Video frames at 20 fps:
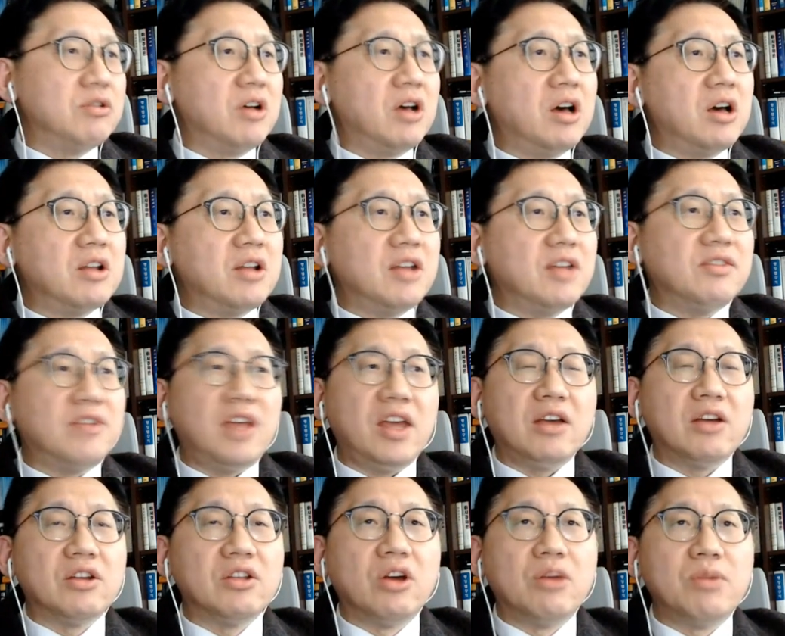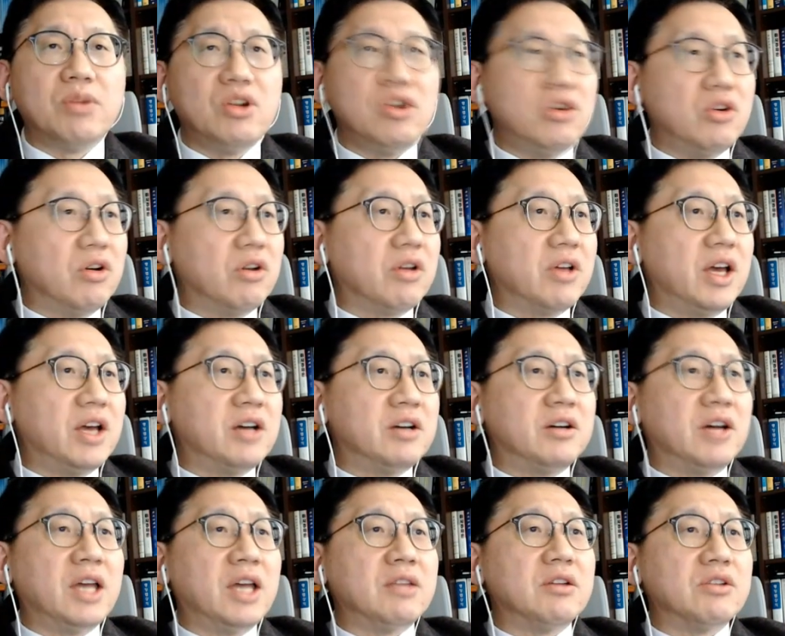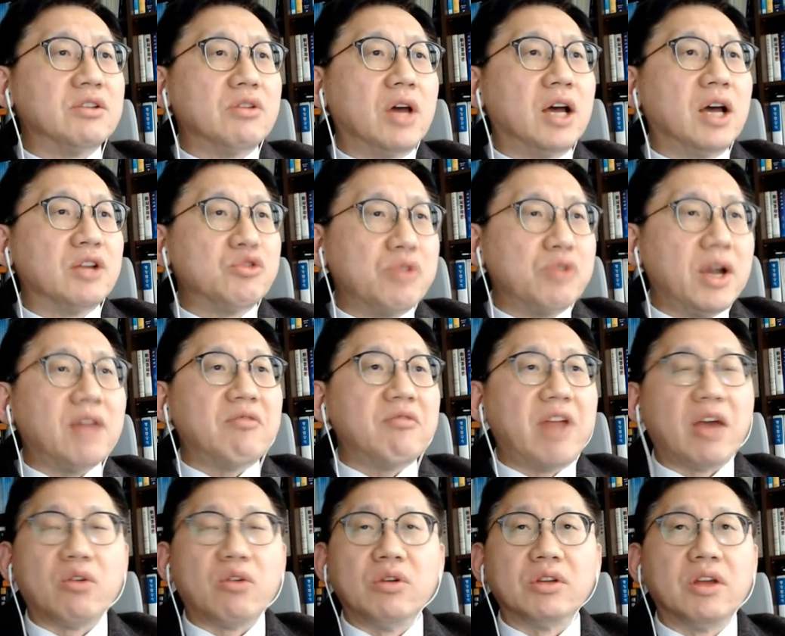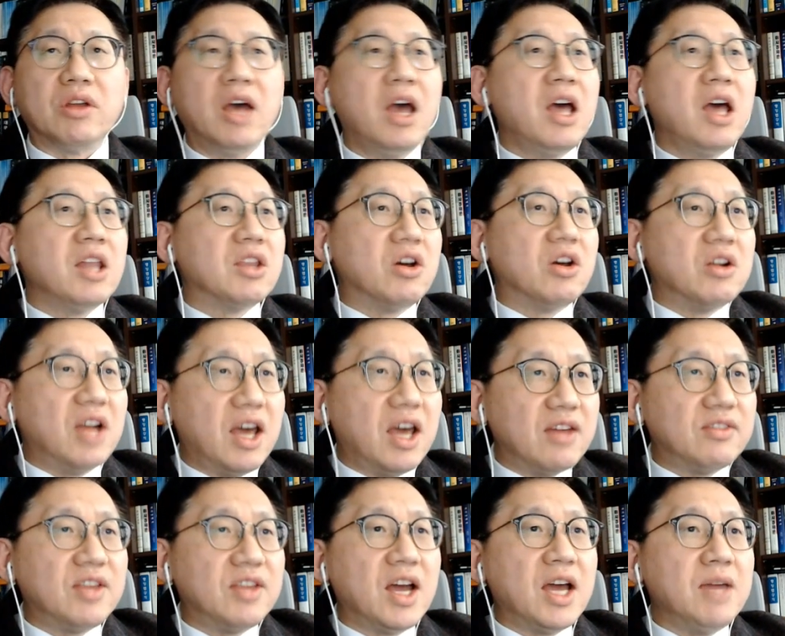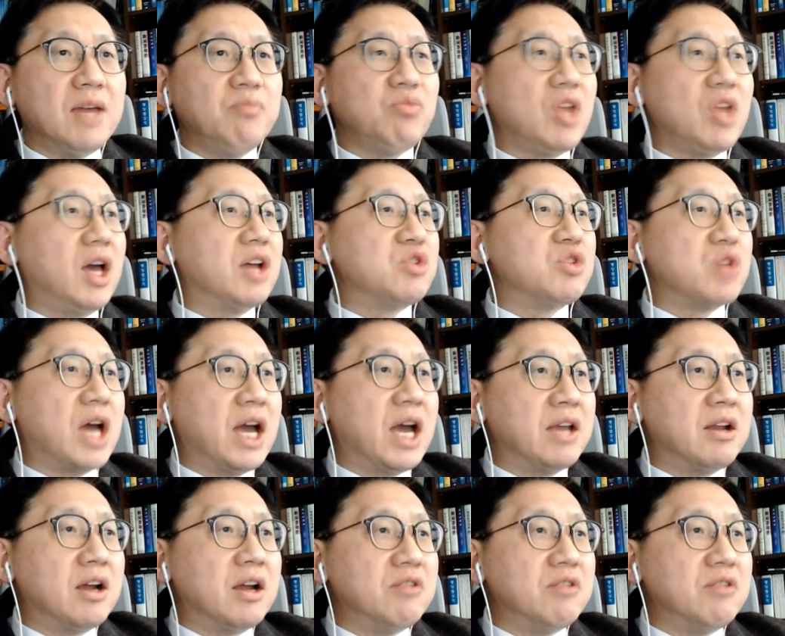let's take a double look at the track record. So last time, China